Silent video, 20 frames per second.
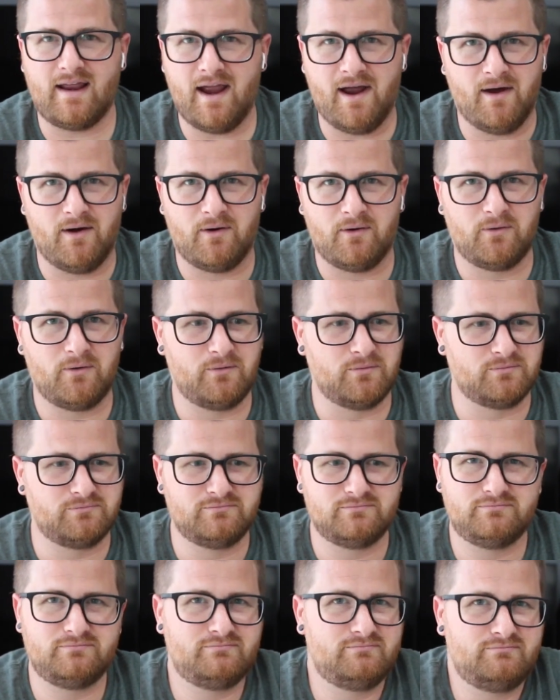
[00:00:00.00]
now,
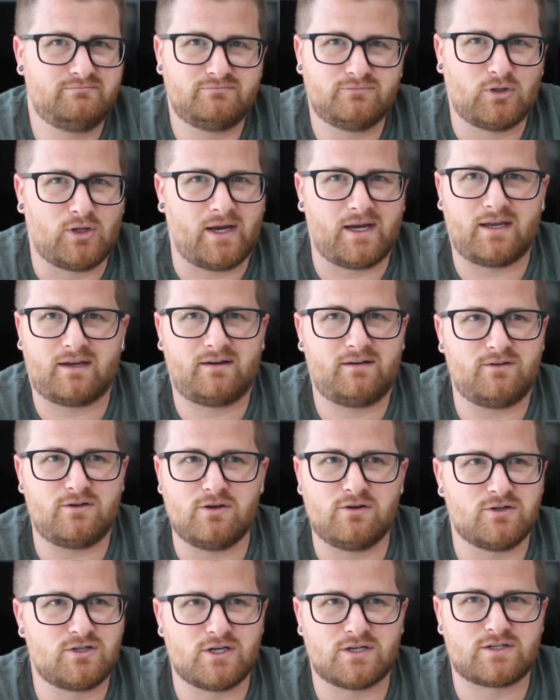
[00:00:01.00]
like,
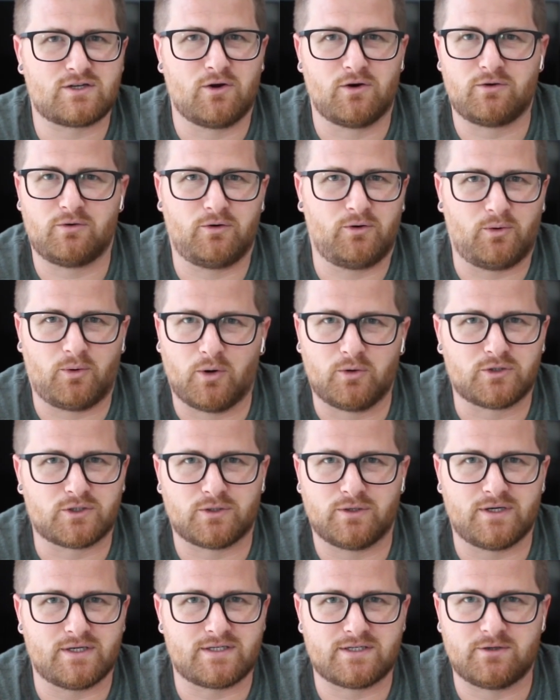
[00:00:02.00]
you can just go to a
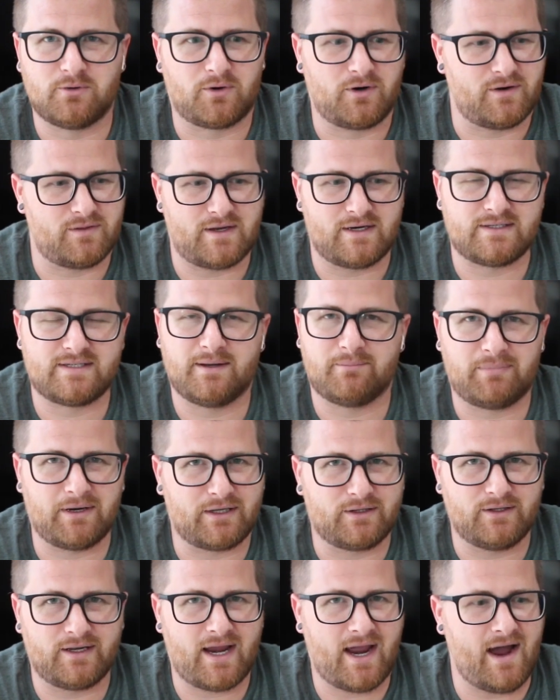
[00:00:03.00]
grocery store and they
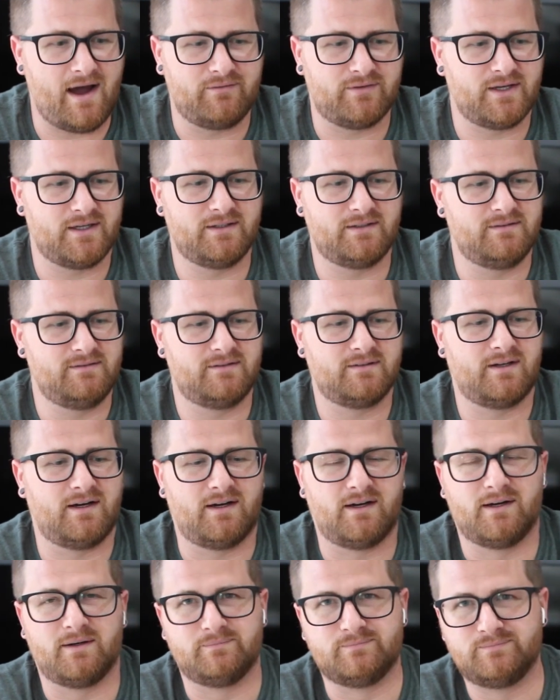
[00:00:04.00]
typically have it.
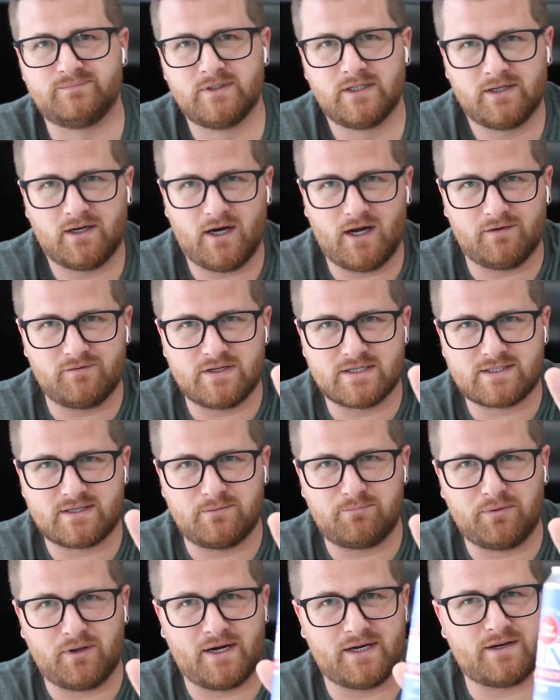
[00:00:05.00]

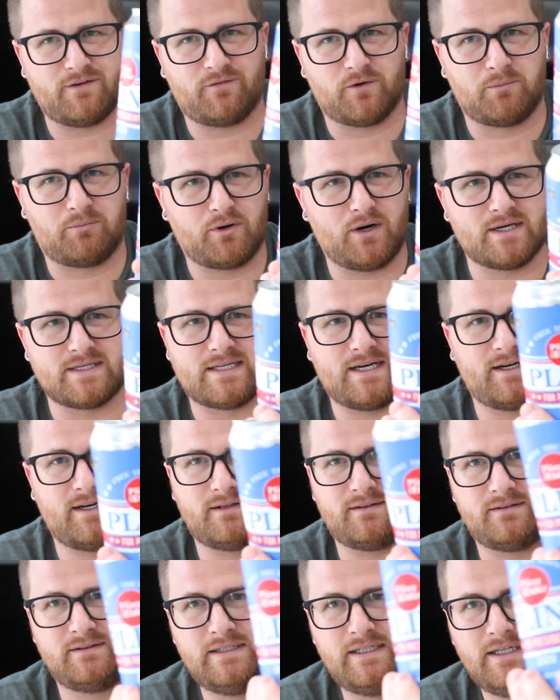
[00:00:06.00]
Obviously, Pliny for
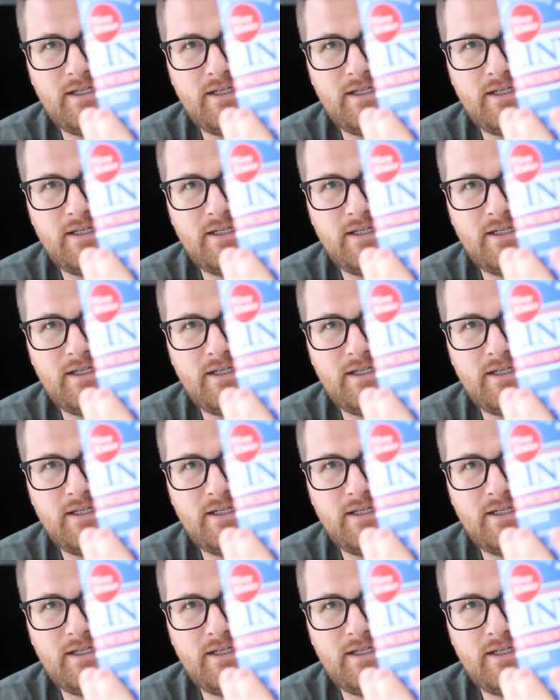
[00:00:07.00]
President,